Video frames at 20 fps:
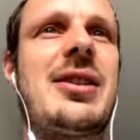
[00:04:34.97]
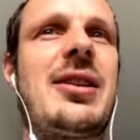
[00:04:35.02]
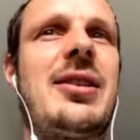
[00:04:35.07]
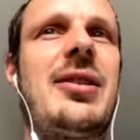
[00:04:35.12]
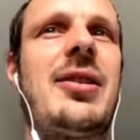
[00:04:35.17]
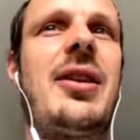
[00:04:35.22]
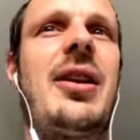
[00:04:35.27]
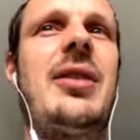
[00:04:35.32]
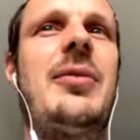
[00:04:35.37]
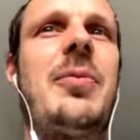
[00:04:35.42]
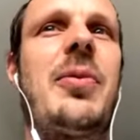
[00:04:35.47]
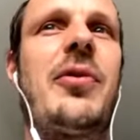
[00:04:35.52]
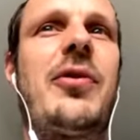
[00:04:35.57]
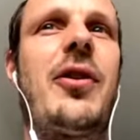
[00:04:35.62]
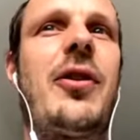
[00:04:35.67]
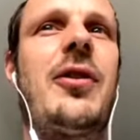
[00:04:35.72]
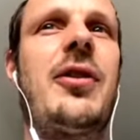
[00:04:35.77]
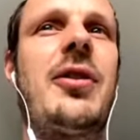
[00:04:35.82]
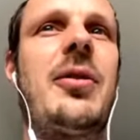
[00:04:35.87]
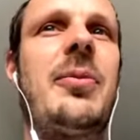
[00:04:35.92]
that he
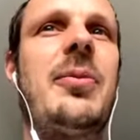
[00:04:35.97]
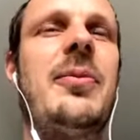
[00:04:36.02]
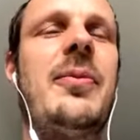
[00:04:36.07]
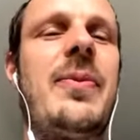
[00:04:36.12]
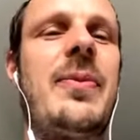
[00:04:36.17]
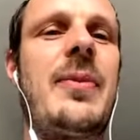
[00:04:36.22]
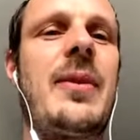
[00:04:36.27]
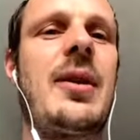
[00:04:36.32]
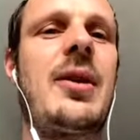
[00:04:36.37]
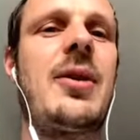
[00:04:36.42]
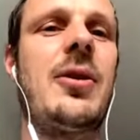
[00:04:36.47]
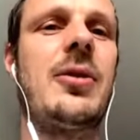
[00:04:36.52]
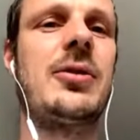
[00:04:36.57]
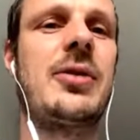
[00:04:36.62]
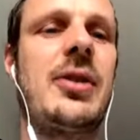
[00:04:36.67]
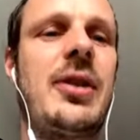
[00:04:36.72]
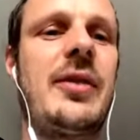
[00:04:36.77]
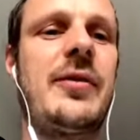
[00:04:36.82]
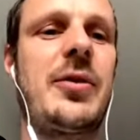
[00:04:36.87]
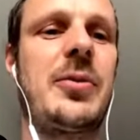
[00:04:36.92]
preferred to go
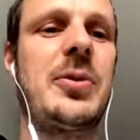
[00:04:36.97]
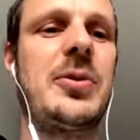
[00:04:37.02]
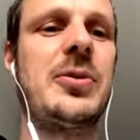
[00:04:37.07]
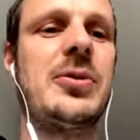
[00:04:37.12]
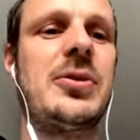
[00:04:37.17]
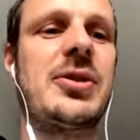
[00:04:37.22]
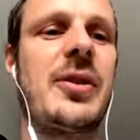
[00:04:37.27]
to Liverpool.